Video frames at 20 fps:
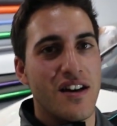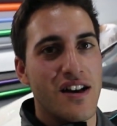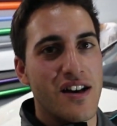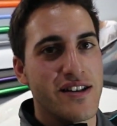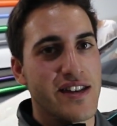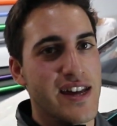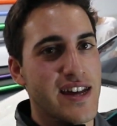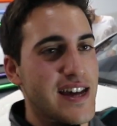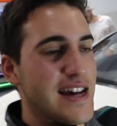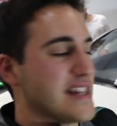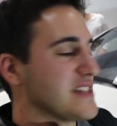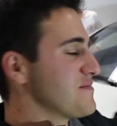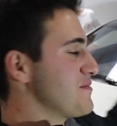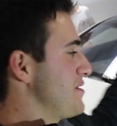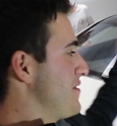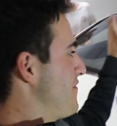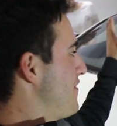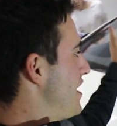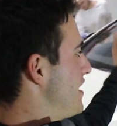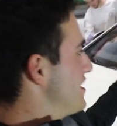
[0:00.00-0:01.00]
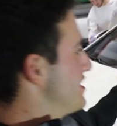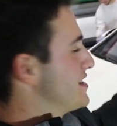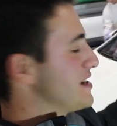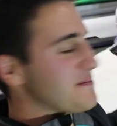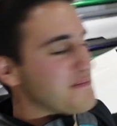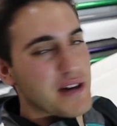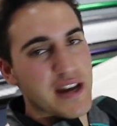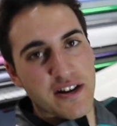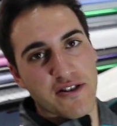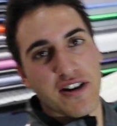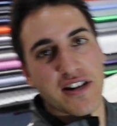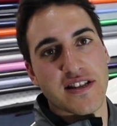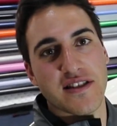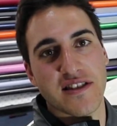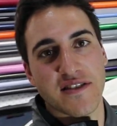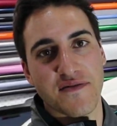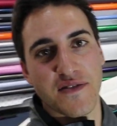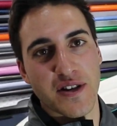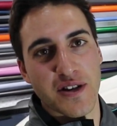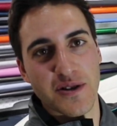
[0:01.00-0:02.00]
Okay guys, we're finally done paint correcting
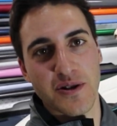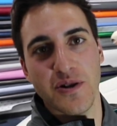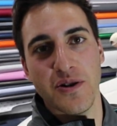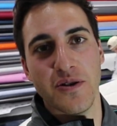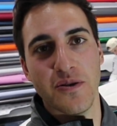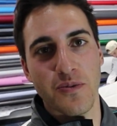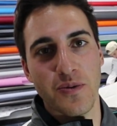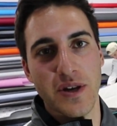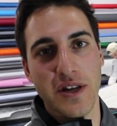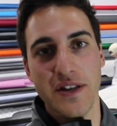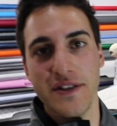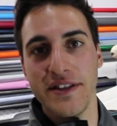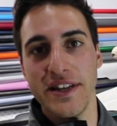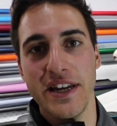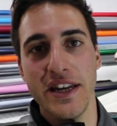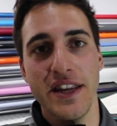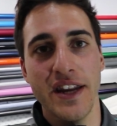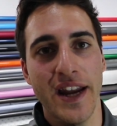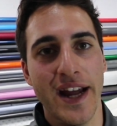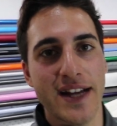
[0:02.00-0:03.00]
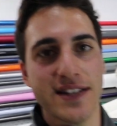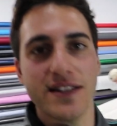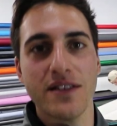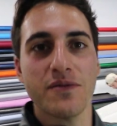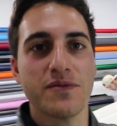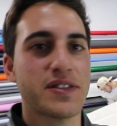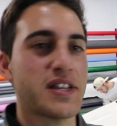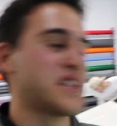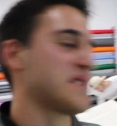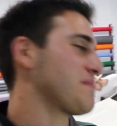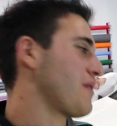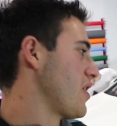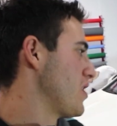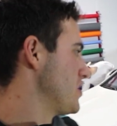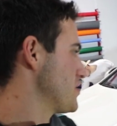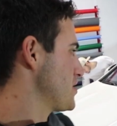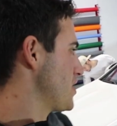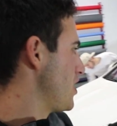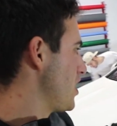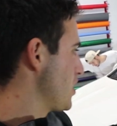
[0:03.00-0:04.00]
this vehicle. We did a nice single stage
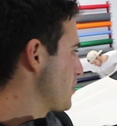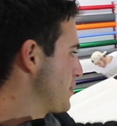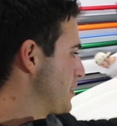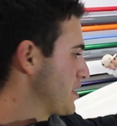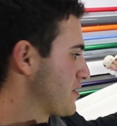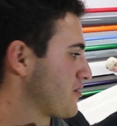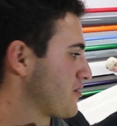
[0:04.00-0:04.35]
polish all the way